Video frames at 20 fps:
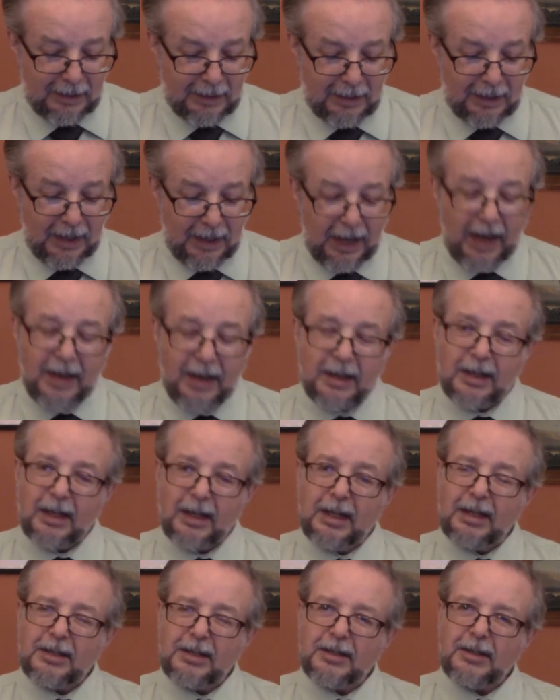And
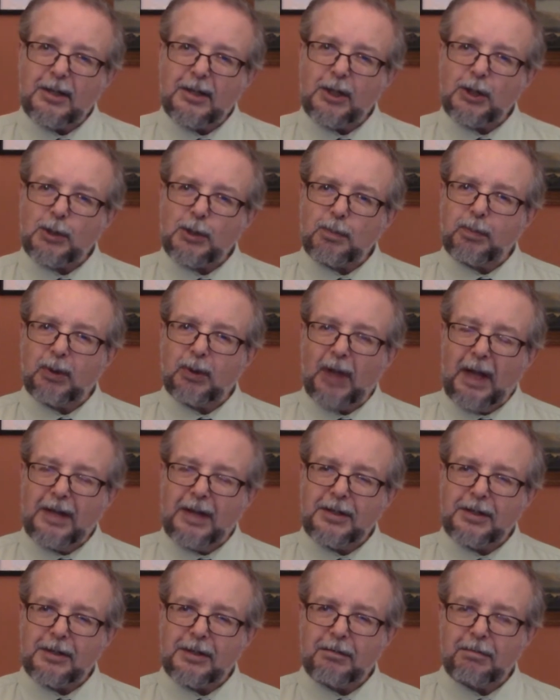in this
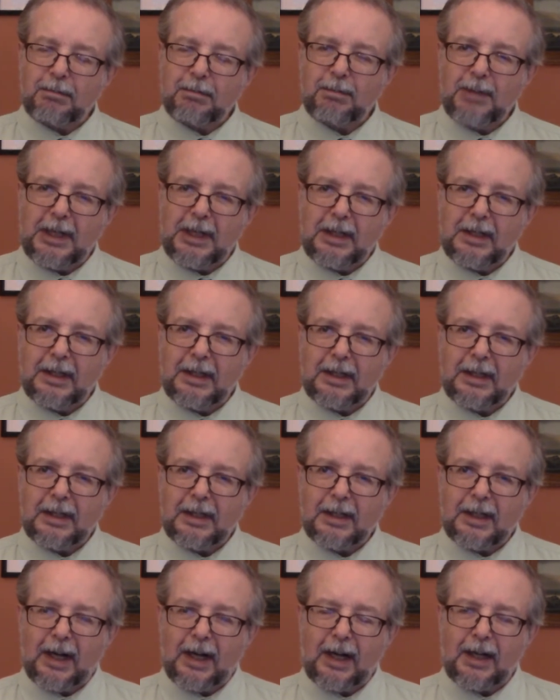place of meeting,
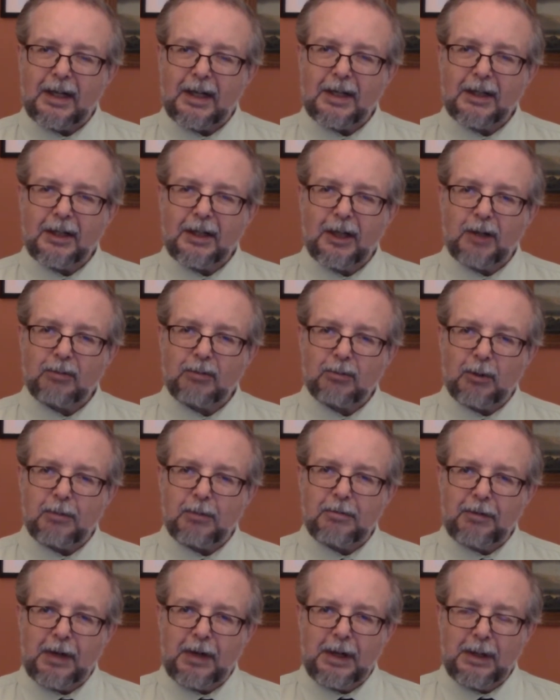God can
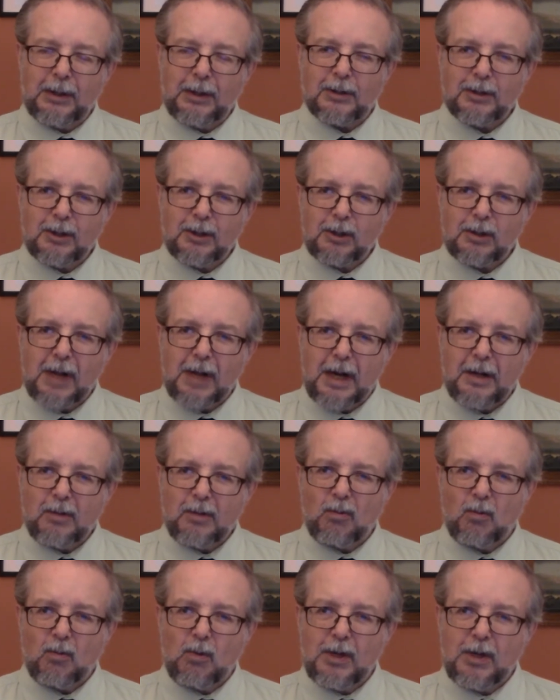reveal great
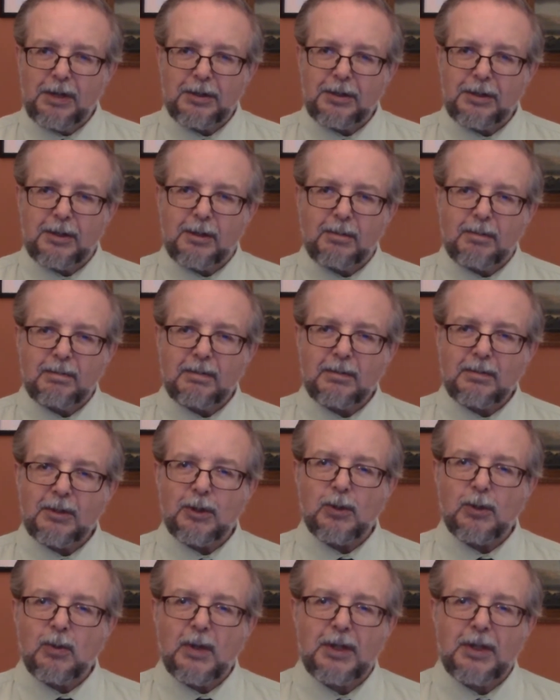wisdom
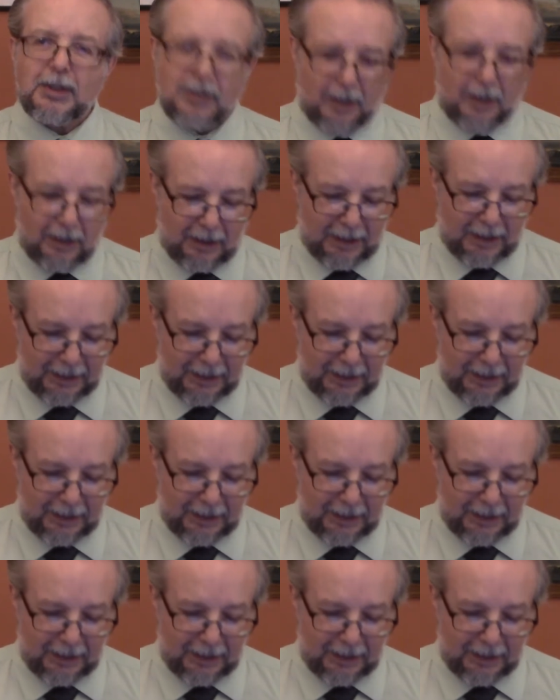to us all.